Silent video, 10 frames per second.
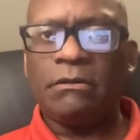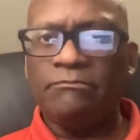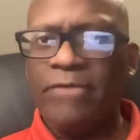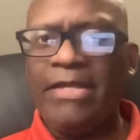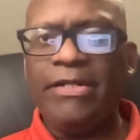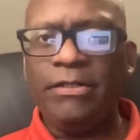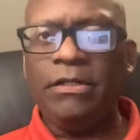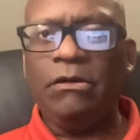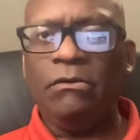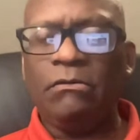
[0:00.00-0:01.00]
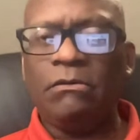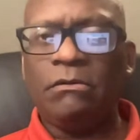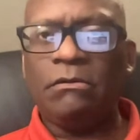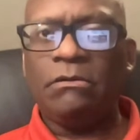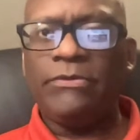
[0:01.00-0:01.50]
made it known
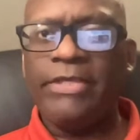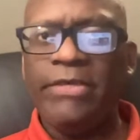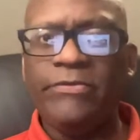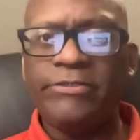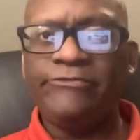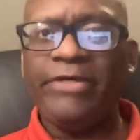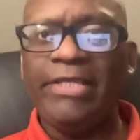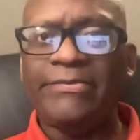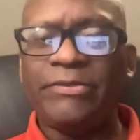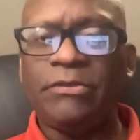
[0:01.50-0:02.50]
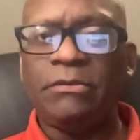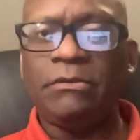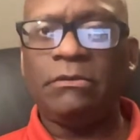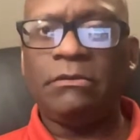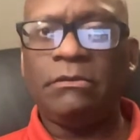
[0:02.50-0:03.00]
that he was available
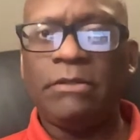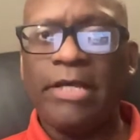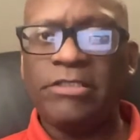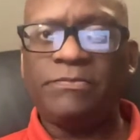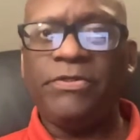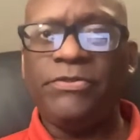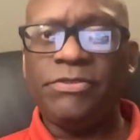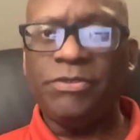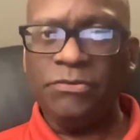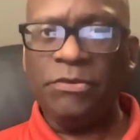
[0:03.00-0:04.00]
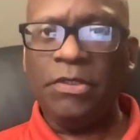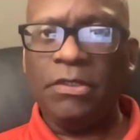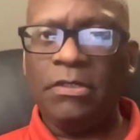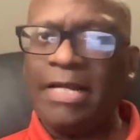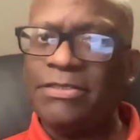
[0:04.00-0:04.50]
as opposed to
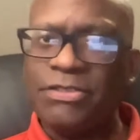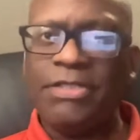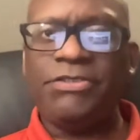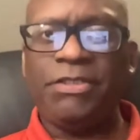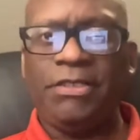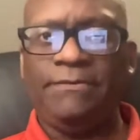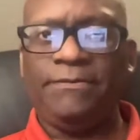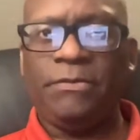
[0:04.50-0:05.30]
not touching him.